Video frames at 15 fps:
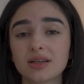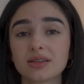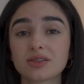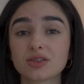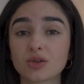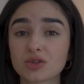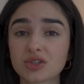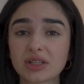
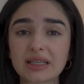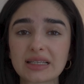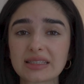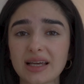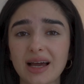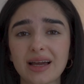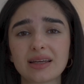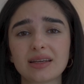social
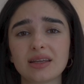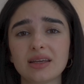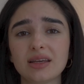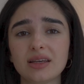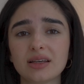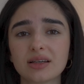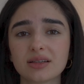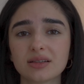
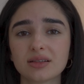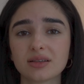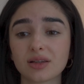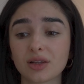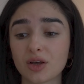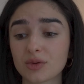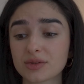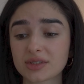anxiety,
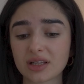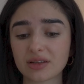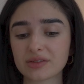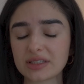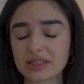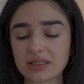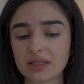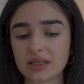low self
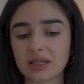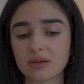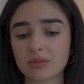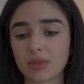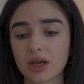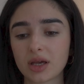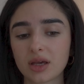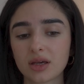
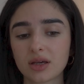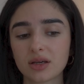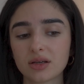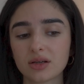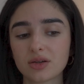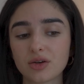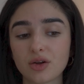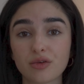esteem,
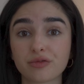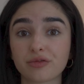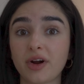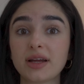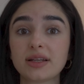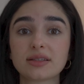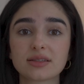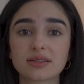no
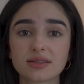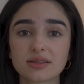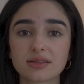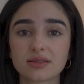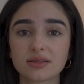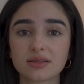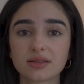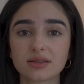friends.
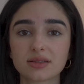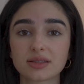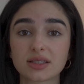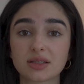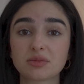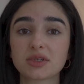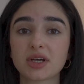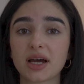
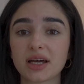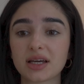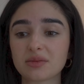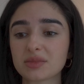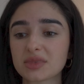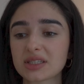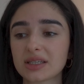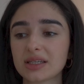
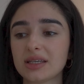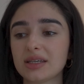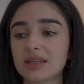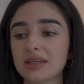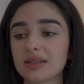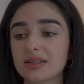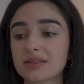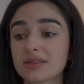Sometimes
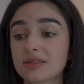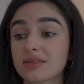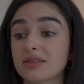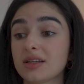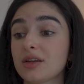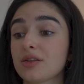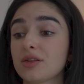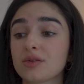it's
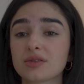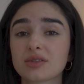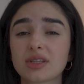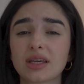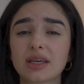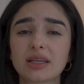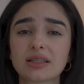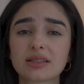none of those
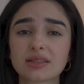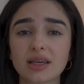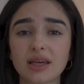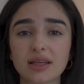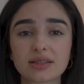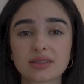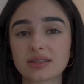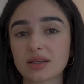things,
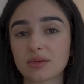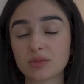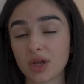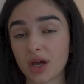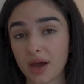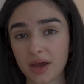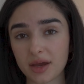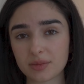and
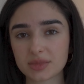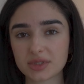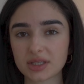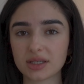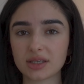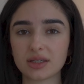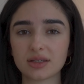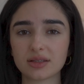sometimes
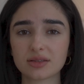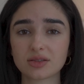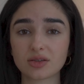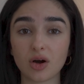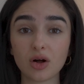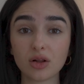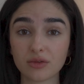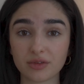it's
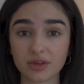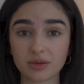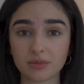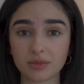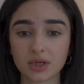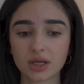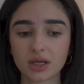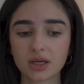all of them.